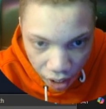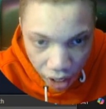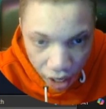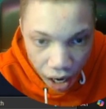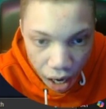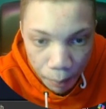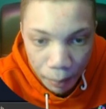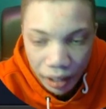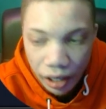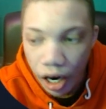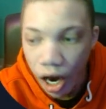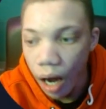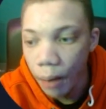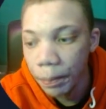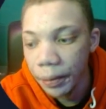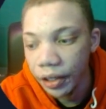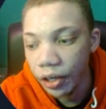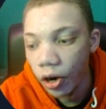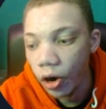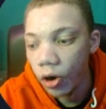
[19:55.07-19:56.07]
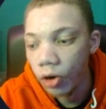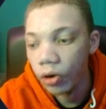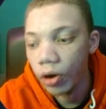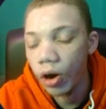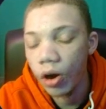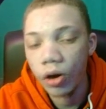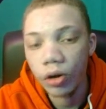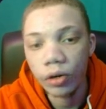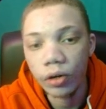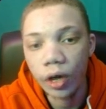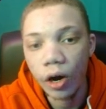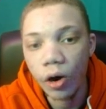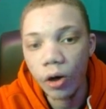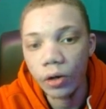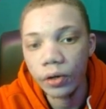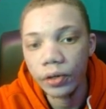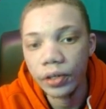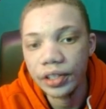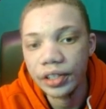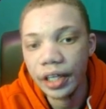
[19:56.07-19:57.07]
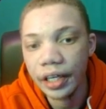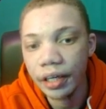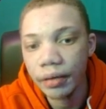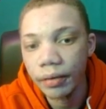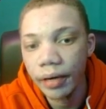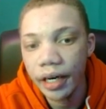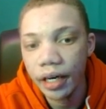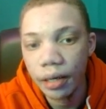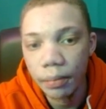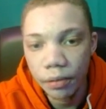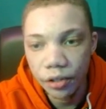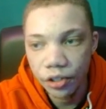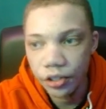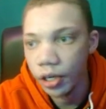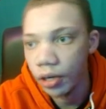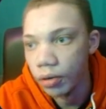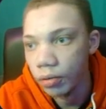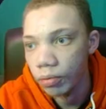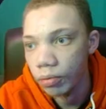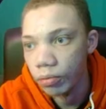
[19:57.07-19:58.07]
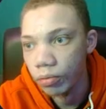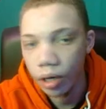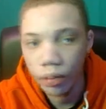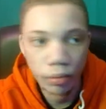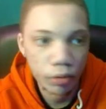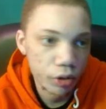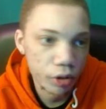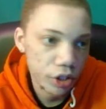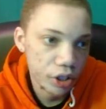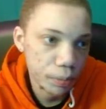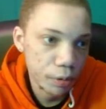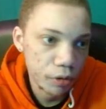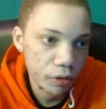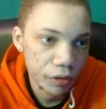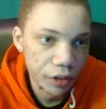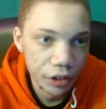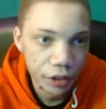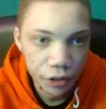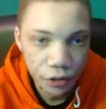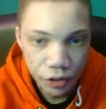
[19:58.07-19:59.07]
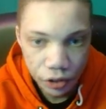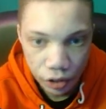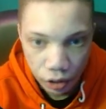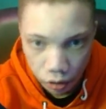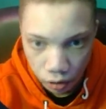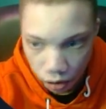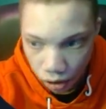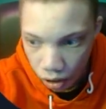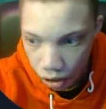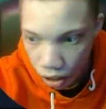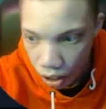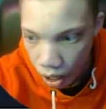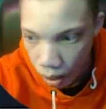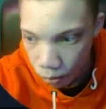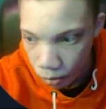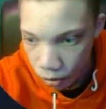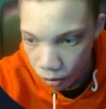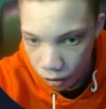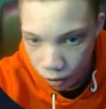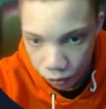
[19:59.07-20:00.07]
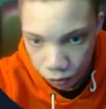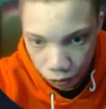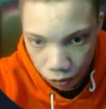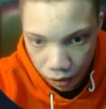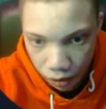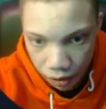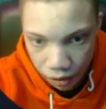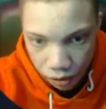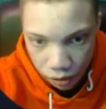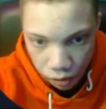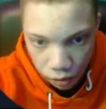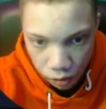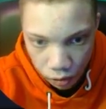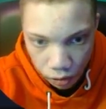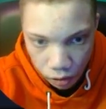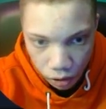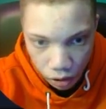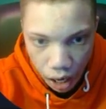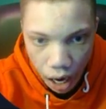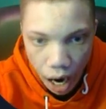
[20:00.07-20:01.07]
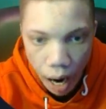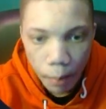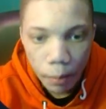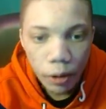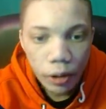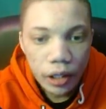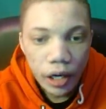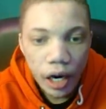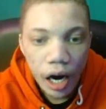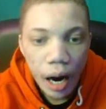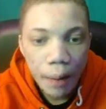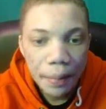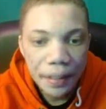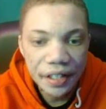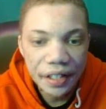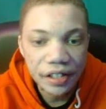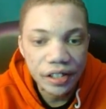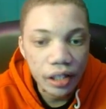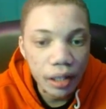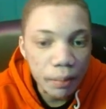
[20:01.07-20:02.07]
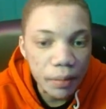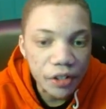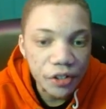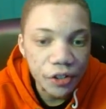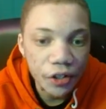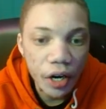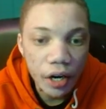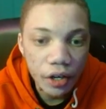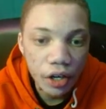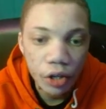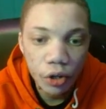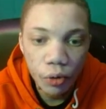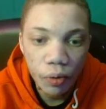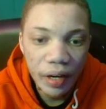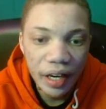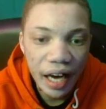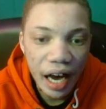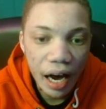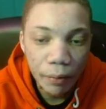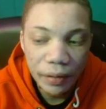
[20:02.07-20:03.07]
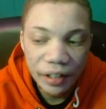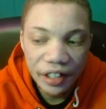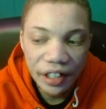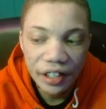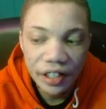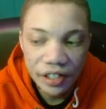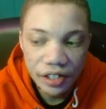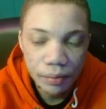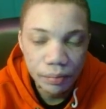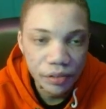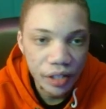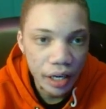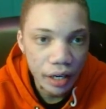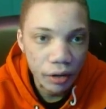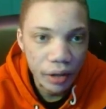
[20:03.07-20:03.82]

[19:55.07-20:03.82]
I'm gonna copy all of this data right here. I'm gonna show what I'm gonna smoothly do. So I'm gonna go through this. I'm gonna copy this, and I'm gonna show you another way how we could get some title